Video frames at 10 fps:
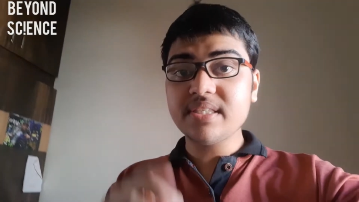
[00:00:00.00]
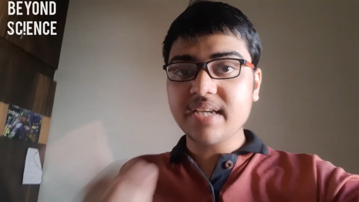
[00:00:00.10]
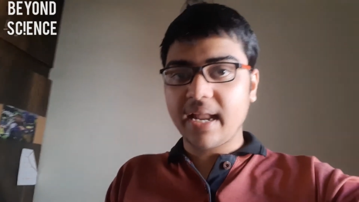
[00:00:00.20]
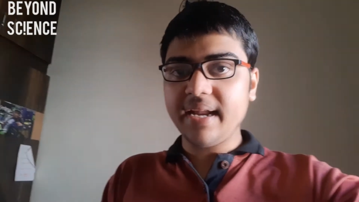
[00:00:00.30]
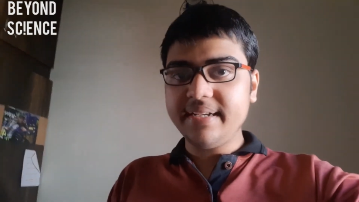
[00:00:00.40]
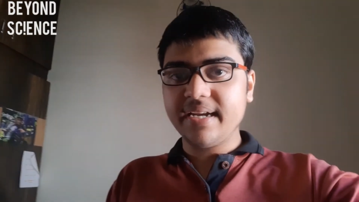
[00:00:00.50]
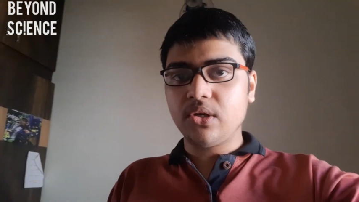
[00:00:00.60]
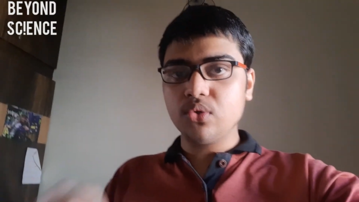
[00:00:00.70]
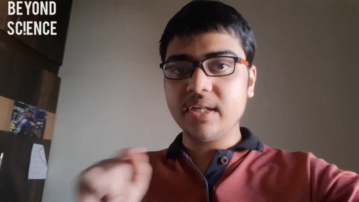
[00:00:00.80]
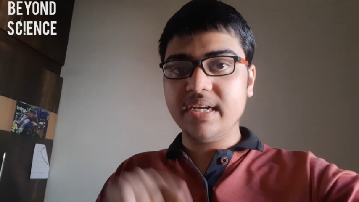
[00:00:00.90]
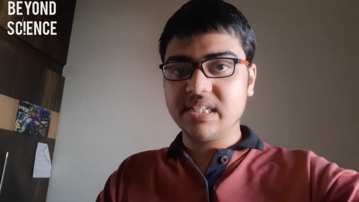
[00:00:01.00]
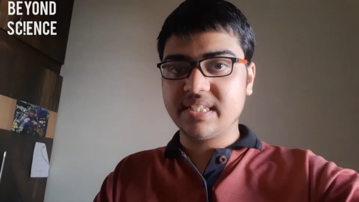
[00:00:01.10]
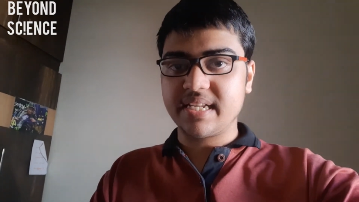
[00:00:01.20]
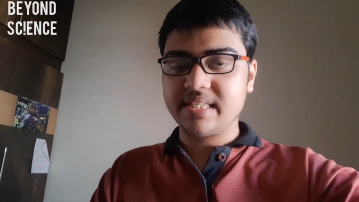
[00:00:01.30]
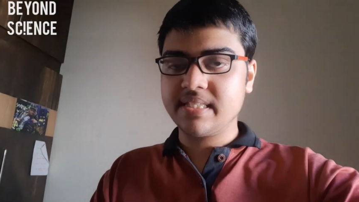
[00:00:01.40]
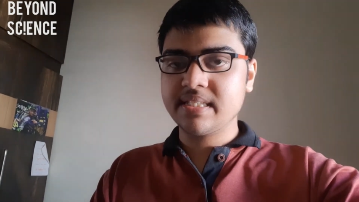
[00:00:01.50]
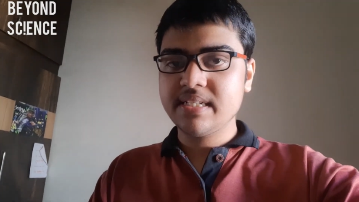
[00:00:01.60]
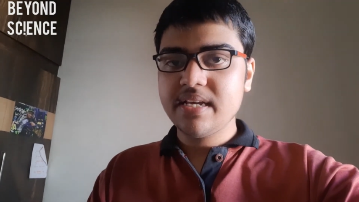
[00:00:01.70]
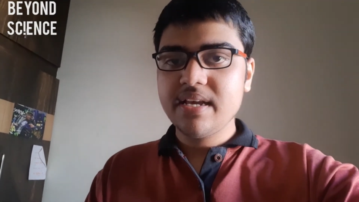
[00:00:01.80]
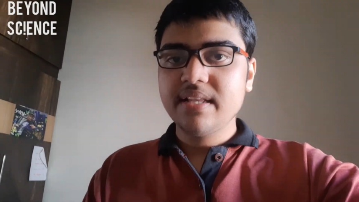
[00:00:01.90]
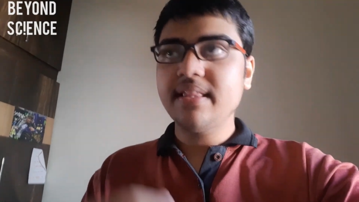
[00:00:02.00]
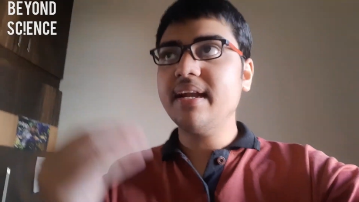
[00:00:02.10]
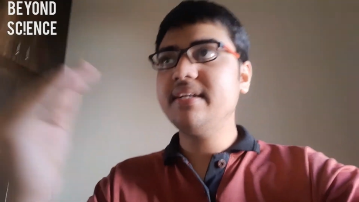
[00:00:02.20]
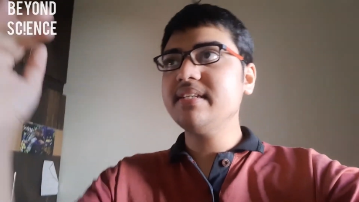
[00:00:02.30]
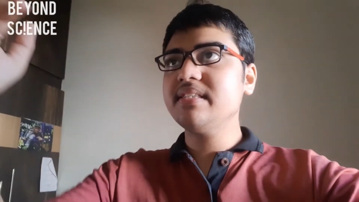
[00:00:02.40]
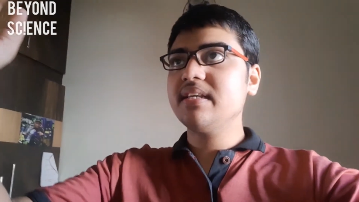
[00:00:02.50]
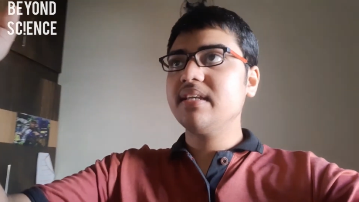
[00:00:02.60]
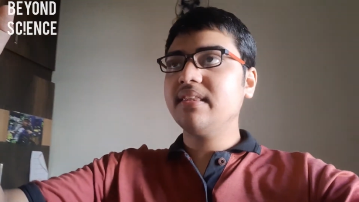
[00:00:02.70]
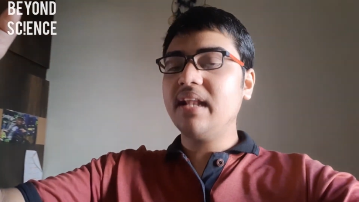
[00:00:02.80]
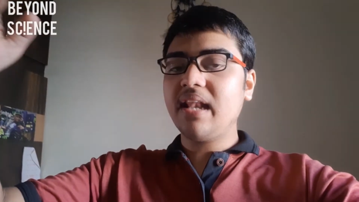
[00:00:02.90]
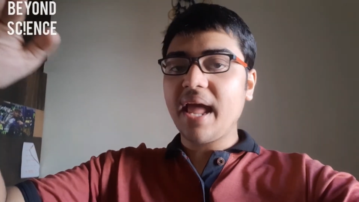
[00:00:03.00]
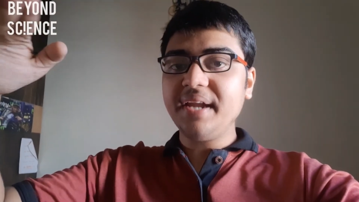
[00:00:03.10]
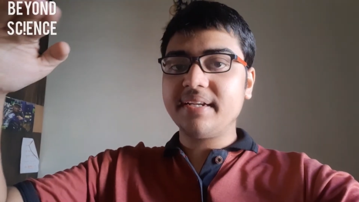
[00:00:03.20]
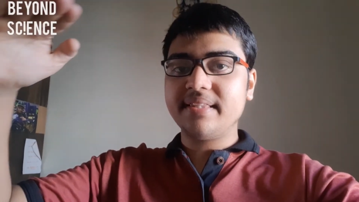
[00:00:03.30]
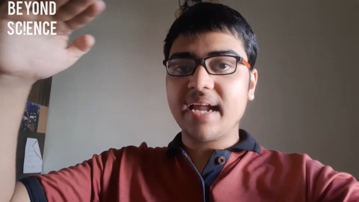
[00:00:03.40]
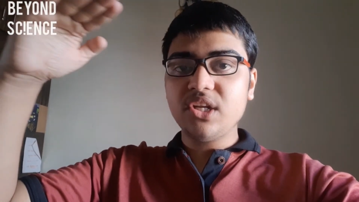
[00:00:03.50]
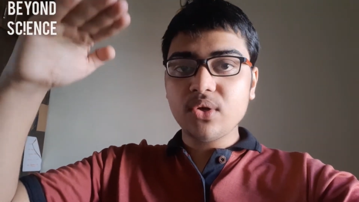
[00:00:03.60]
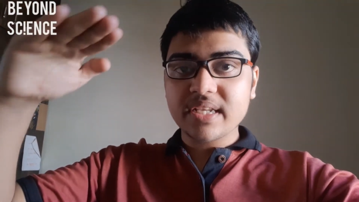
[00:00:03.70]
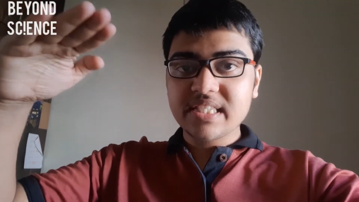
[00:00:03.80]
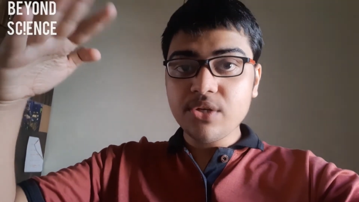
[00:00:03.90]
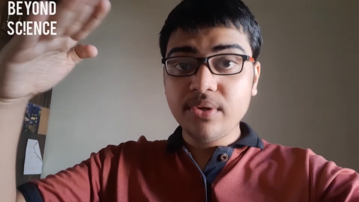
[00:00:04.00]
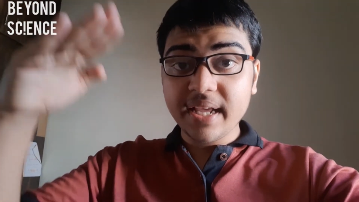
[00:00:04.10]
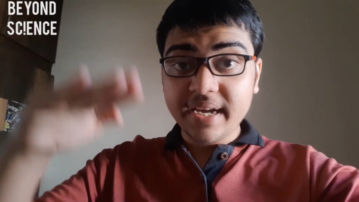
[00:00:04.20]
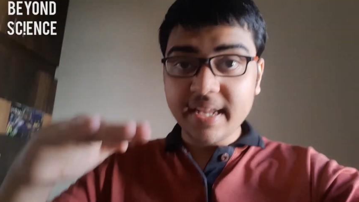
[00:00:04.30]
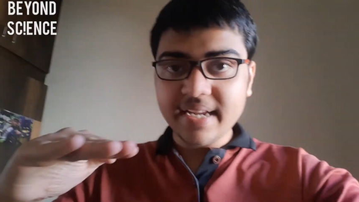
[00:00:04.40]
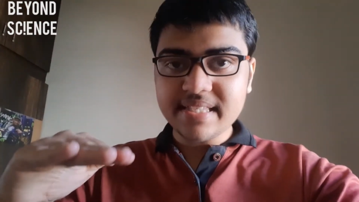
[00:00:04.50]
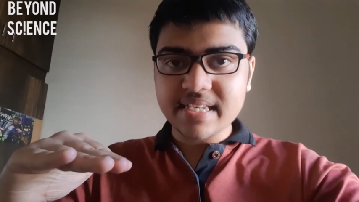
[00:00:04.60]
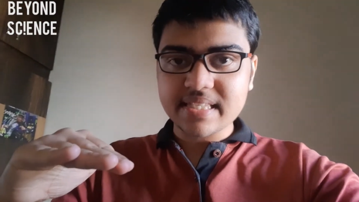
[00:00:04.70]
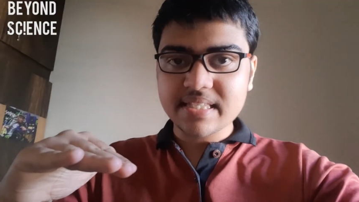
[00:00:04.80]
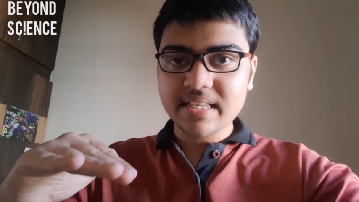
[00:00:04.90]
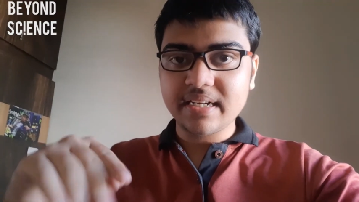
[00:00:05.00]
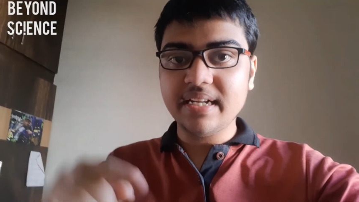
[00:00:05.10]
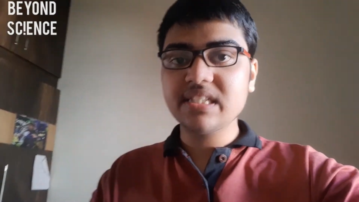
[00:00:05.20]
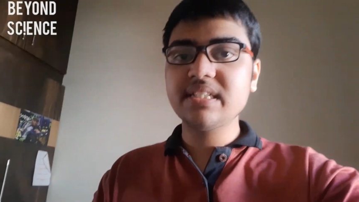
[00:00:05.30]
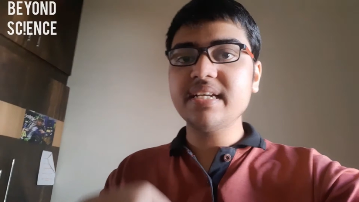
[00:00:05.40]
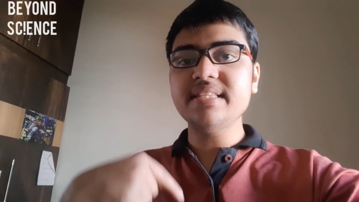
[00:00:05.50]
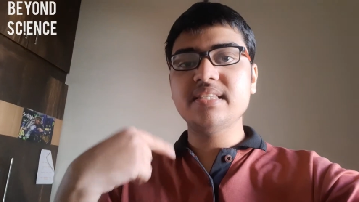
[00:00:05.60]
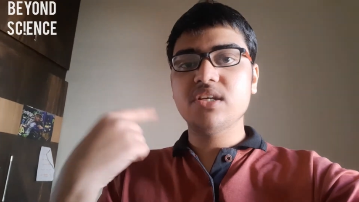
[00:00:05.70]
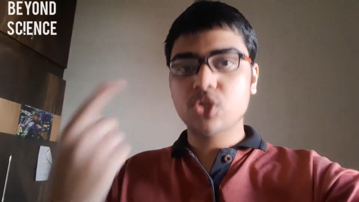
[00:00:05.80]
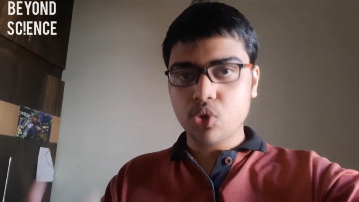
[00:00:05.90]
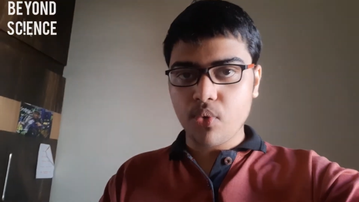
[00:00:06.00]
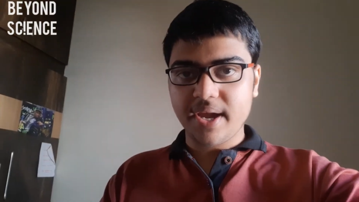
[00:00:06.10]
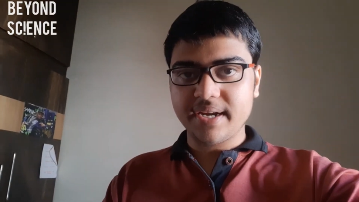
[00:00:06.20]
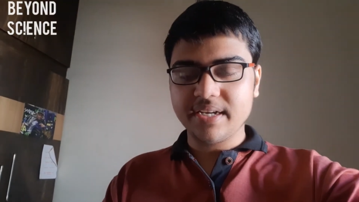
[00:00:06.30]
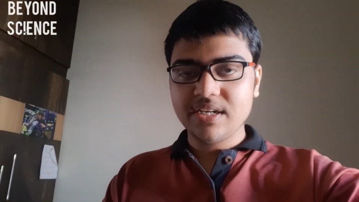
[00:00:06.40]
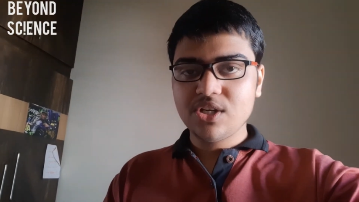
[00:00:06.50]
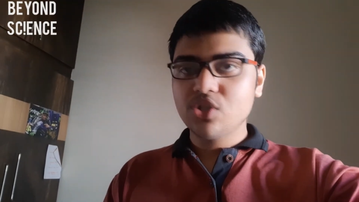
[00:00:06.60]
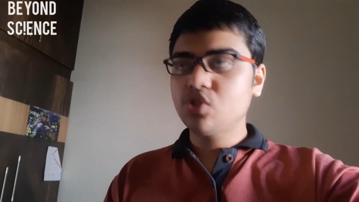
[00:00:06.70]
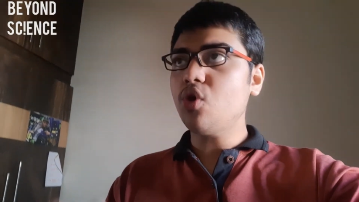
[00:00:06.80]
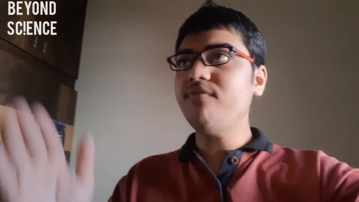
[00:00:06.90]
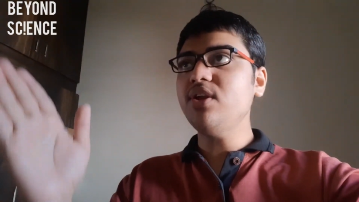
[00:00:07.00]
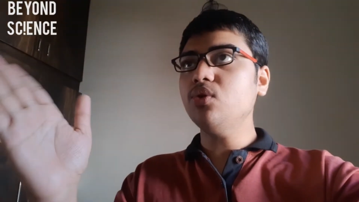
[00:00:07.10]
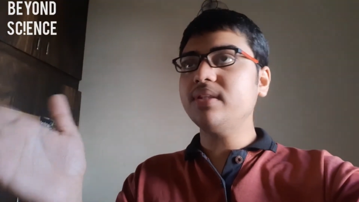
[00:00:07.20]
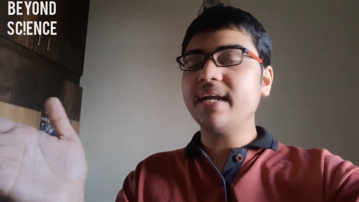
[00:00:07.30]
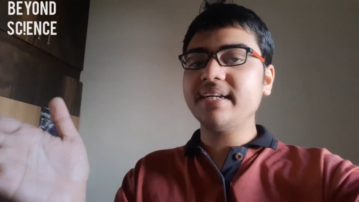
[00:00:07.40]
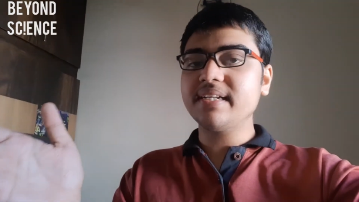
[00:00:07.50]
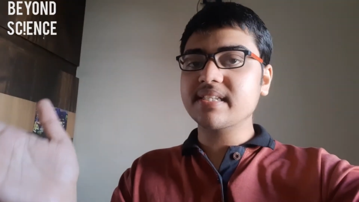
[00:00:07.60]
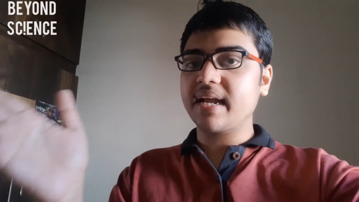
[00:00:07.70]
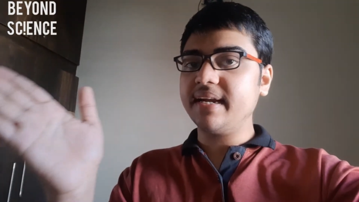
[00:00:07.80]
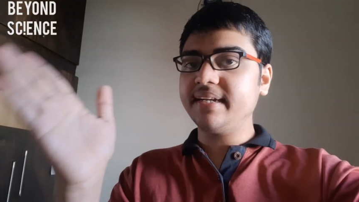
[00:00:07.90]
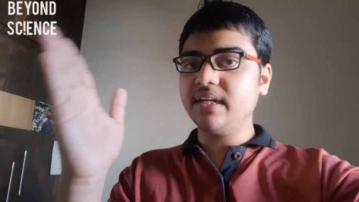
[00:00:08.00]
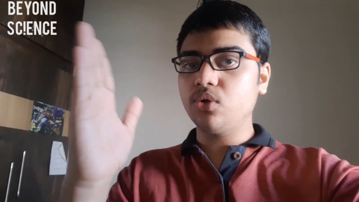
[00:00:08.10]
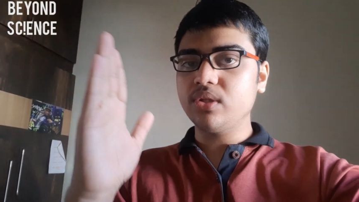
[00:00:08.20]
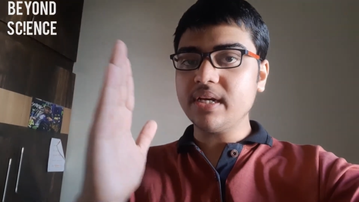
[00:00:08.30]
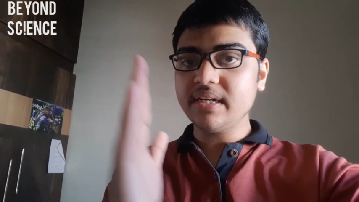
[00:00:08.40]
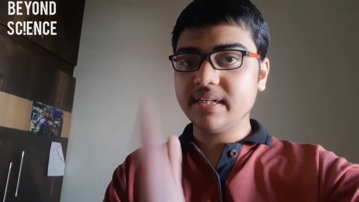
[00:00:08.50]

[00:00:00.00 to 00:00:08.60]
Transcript: is connected to the distance. That is, the light that you receive decreases distance squared. So we know that it is connected to the